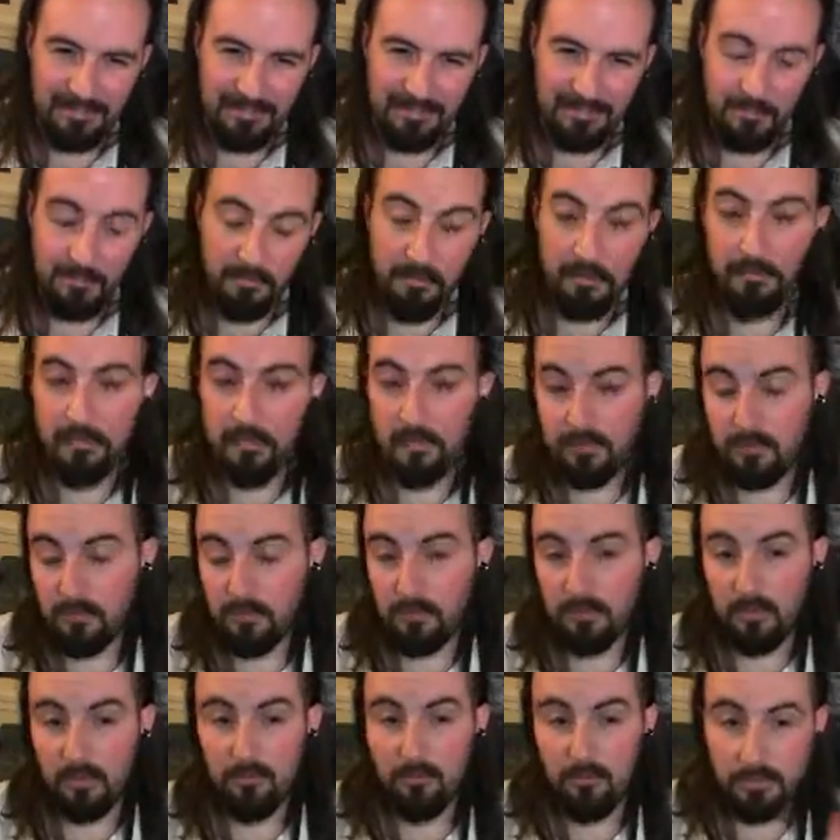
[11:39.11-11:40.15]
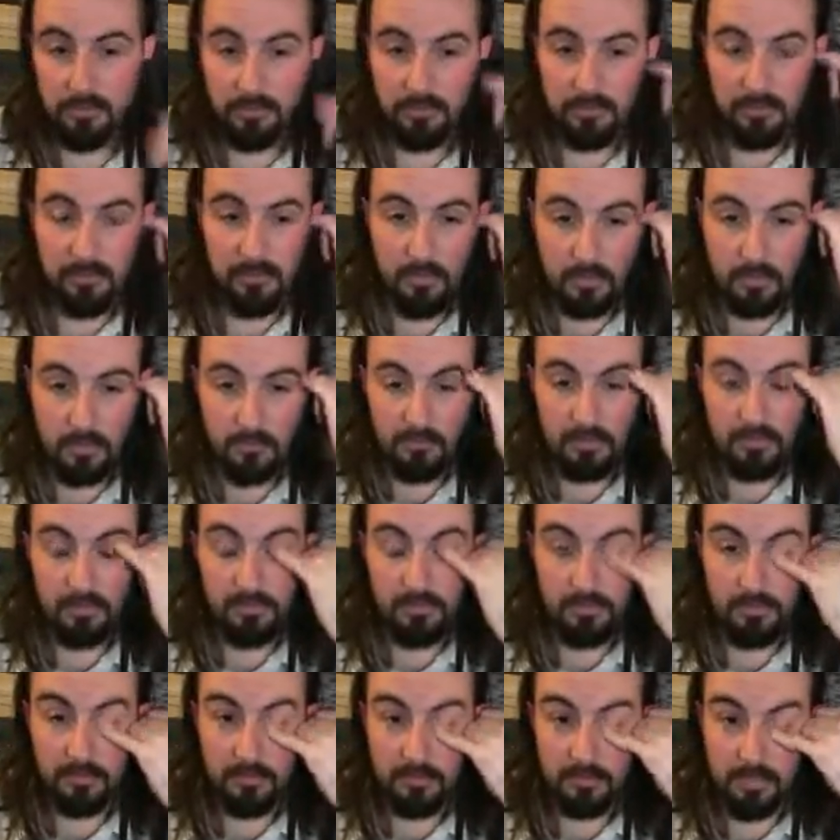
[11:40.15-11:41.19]
Now, if they'd just been going in the slotted
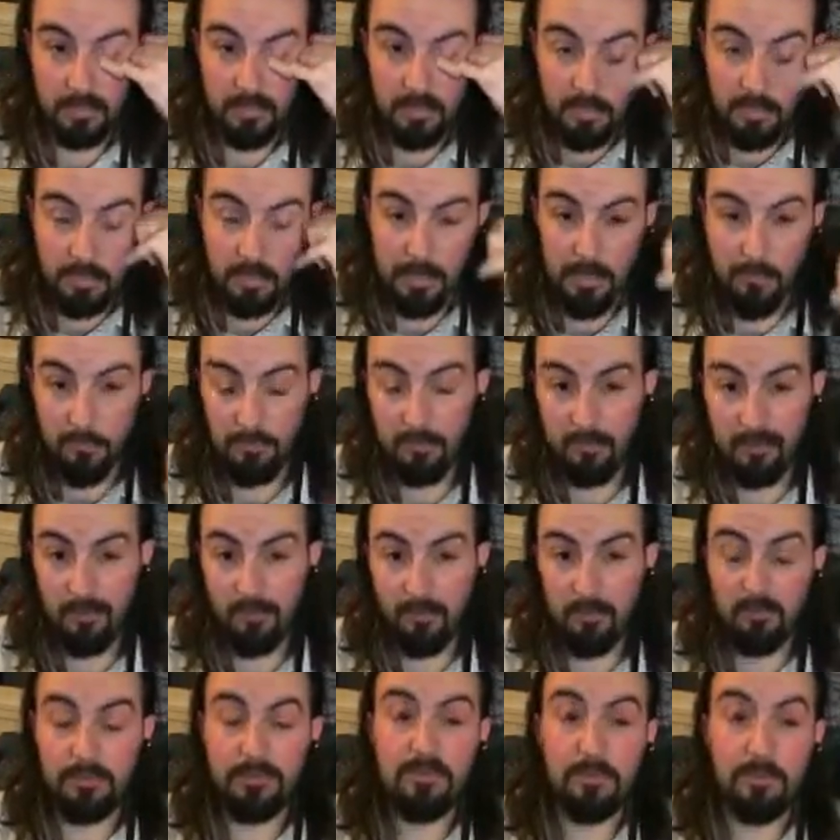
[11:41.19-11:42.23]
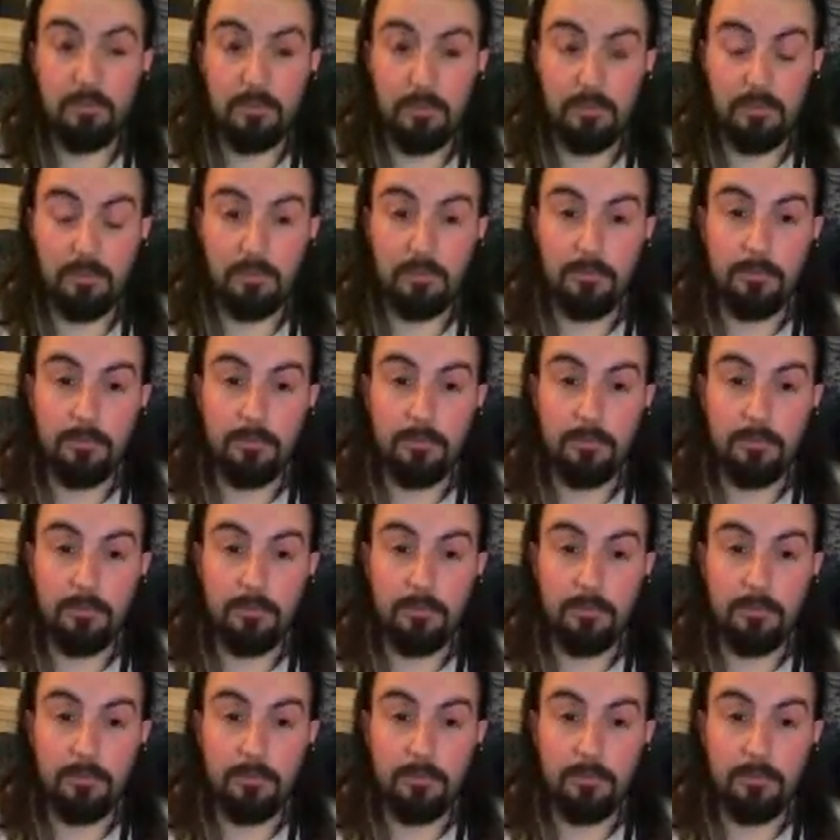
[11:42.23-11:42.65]
bases, it would have been a lot simpler.